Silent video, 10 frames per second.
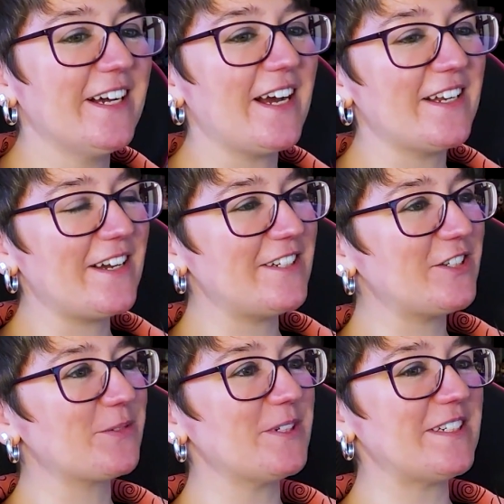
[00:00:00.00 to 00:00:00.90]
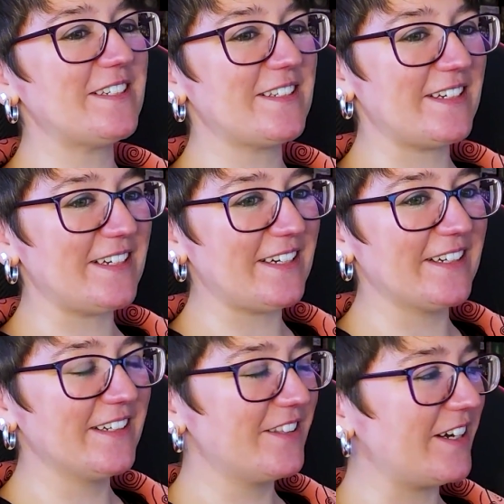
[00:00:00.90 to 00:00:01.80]
And I just want to say
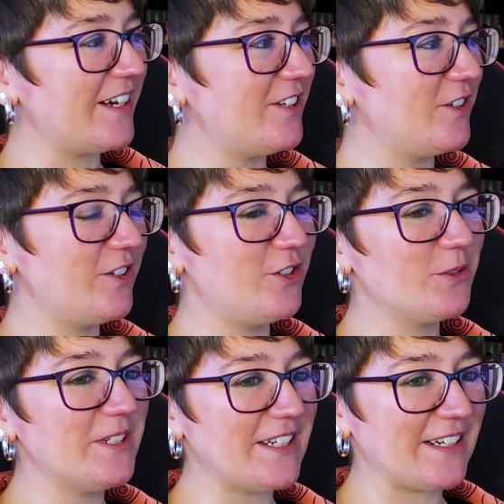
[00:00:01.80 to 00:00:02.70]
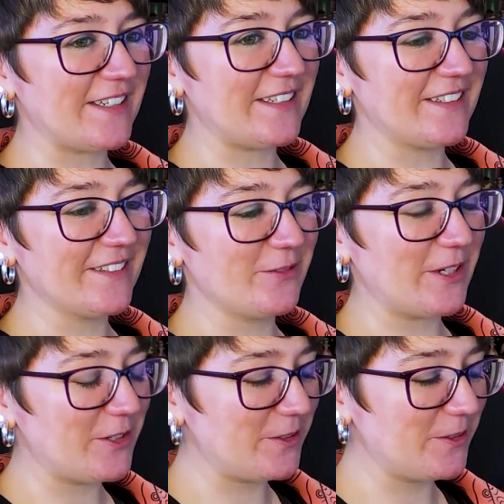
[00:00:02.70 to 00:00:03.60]
that Joe and I,
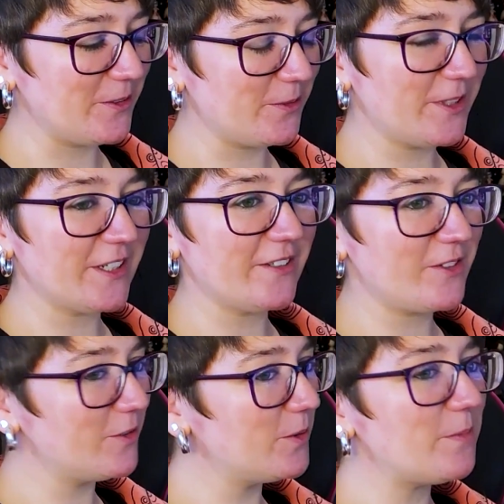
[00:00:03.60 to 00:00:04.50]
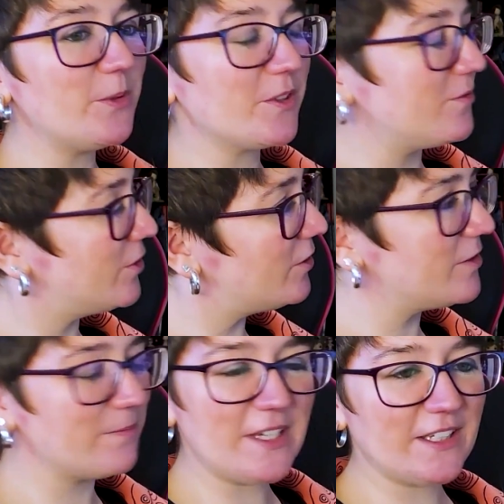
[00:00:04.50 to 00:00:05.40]
we're both
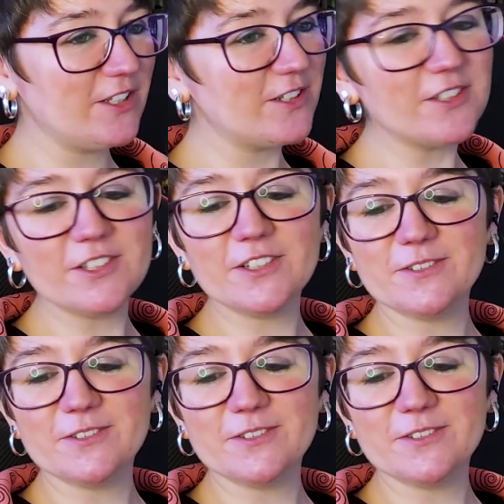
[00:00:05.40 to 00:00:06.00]
involved in making Q.